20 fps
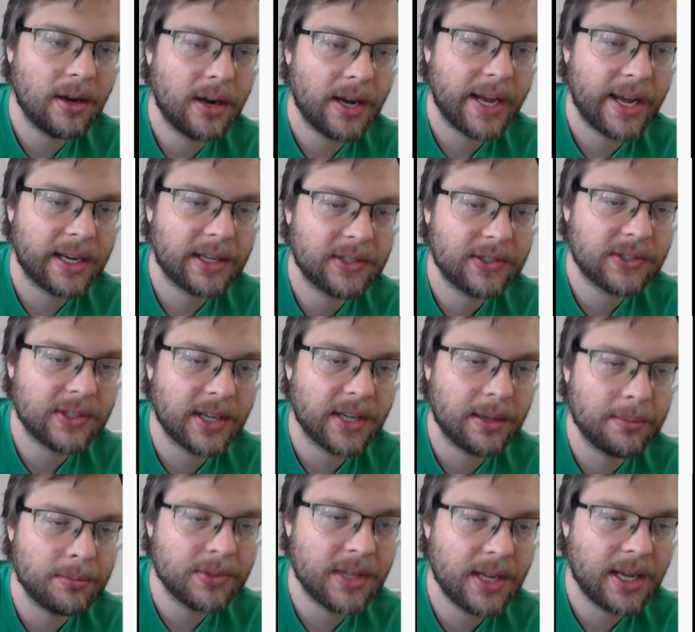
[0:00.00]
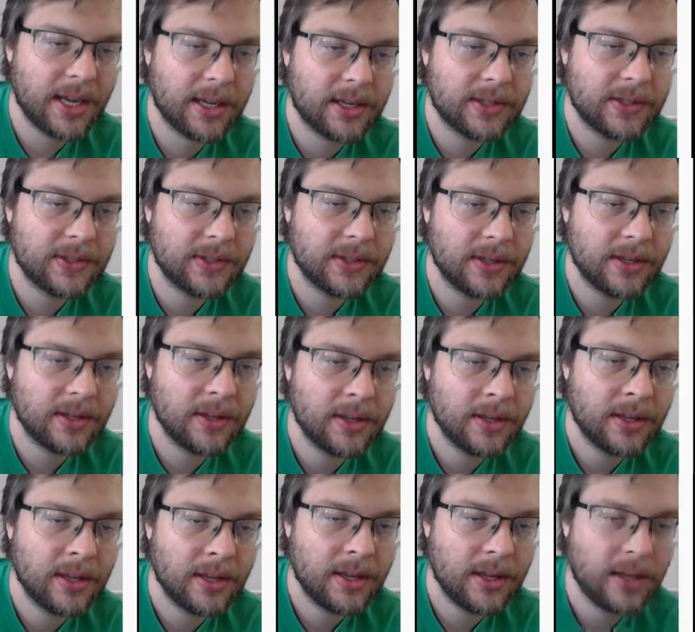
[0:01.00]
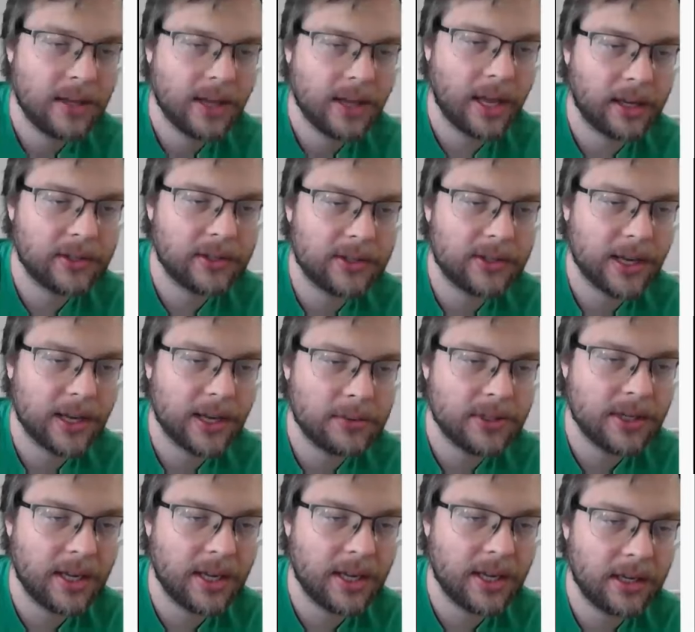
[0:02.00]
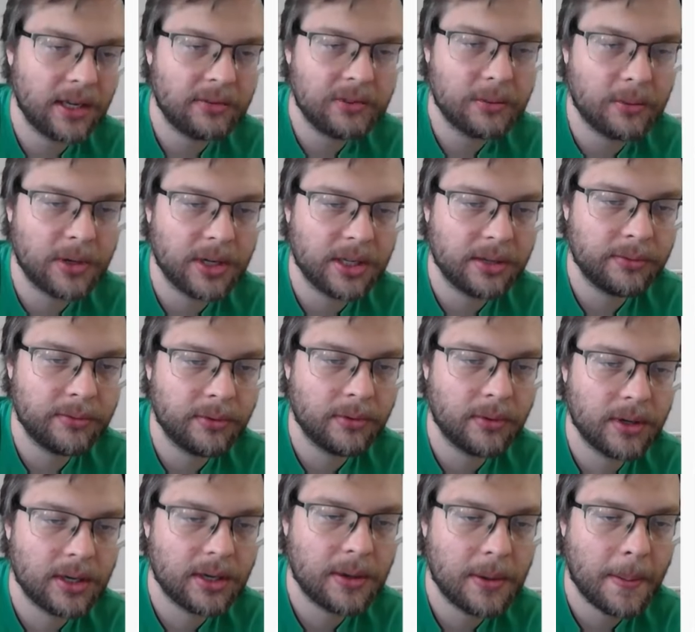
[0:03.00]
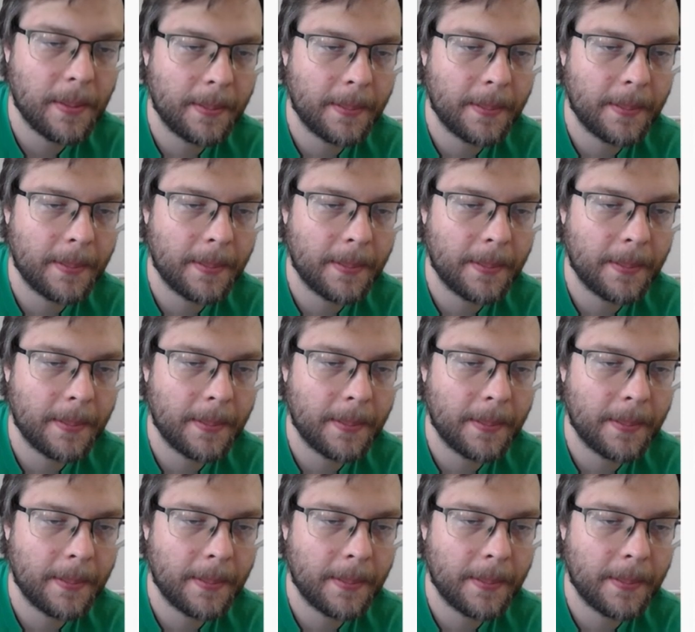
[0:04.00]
x times x times negative 24,